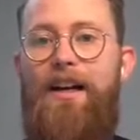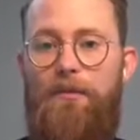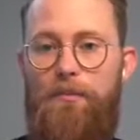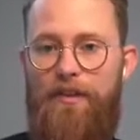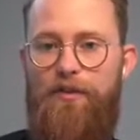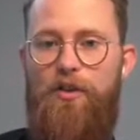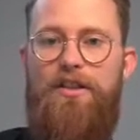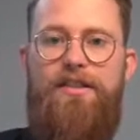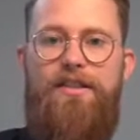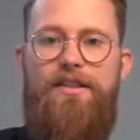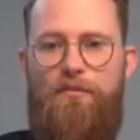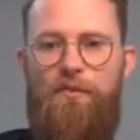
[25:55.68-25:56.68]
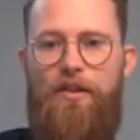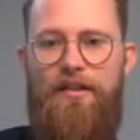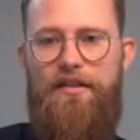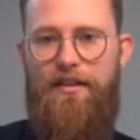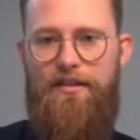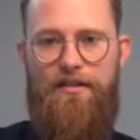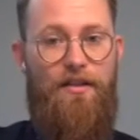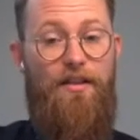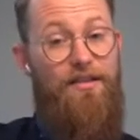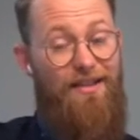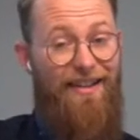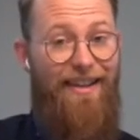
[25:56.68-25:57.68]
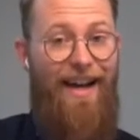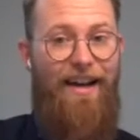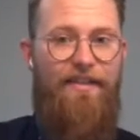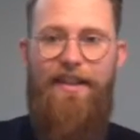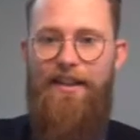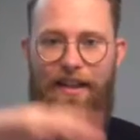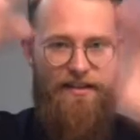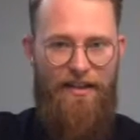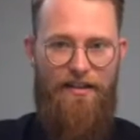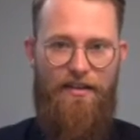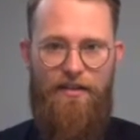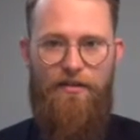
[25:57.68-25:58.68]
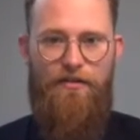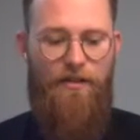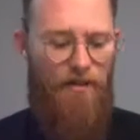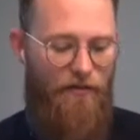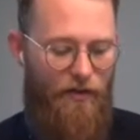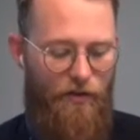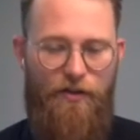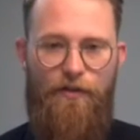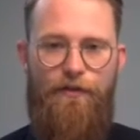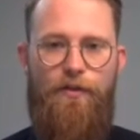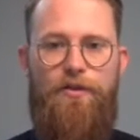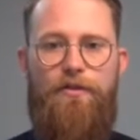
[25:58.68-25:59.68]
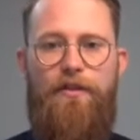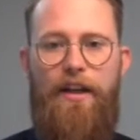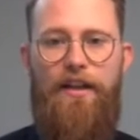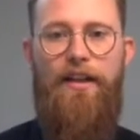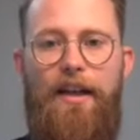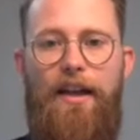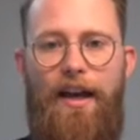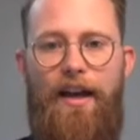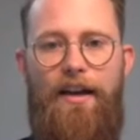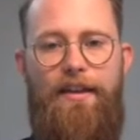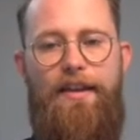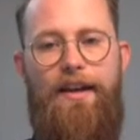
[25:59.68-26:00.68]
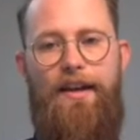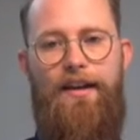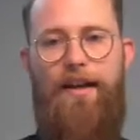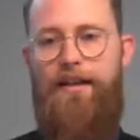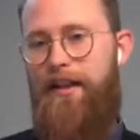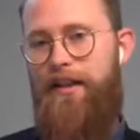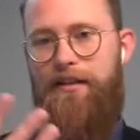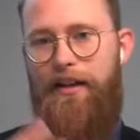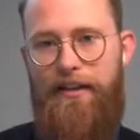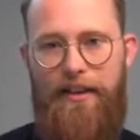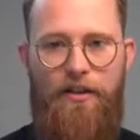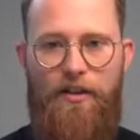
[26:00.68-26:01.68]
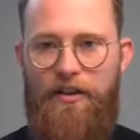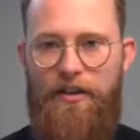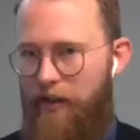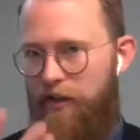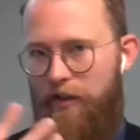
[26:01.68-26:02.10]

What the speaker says: If you can set your monitor to that, then that's easy. You just record your full screen there, and then you're good to go.